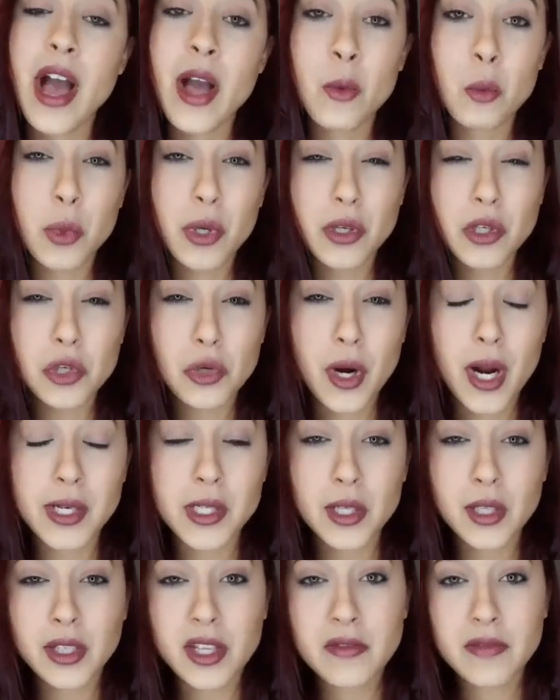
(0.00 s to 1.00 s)
I will try
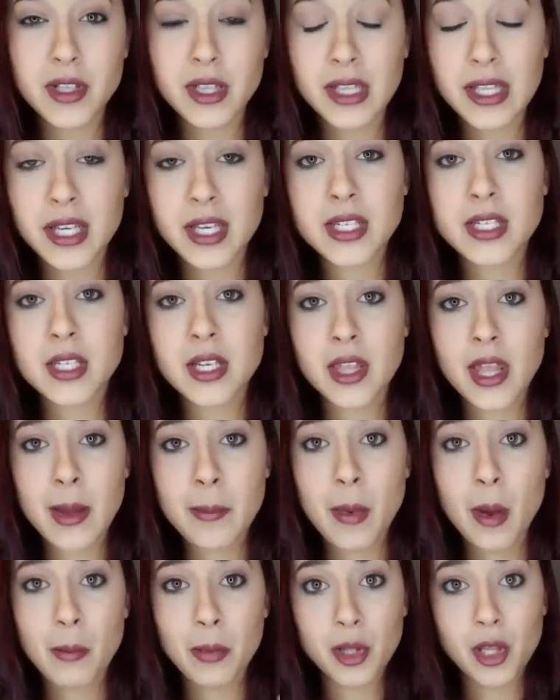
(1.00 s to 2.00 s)
to leave the links to
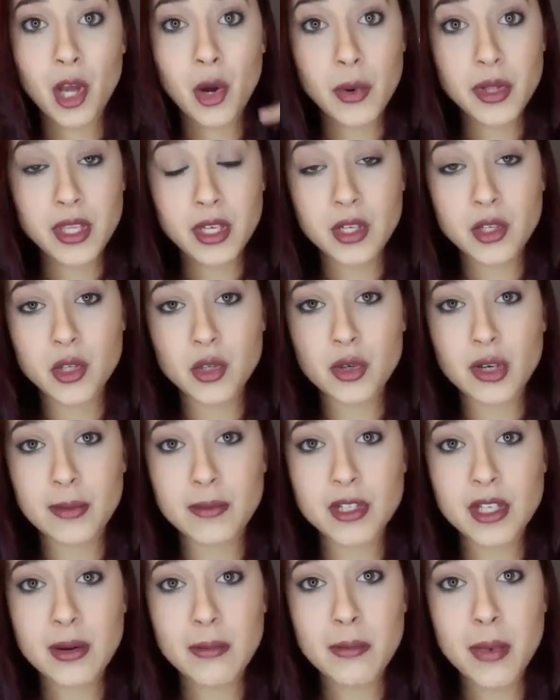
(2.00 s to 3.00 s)
them below in the
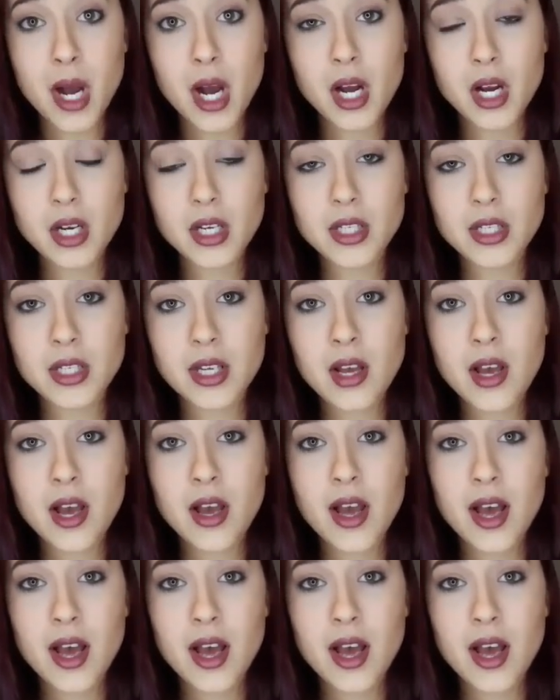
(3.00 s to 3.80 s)
description box,